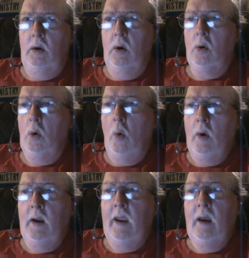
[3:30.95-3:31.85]
You're
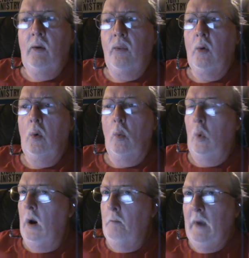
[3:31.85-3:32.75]
going in through
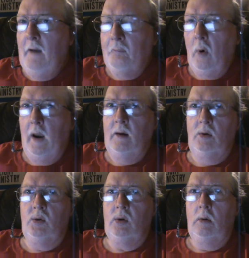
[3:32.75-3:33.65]
one of my
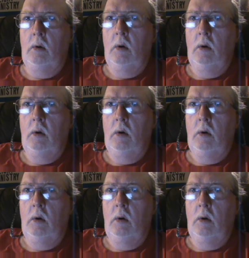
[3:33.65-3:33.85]
friends.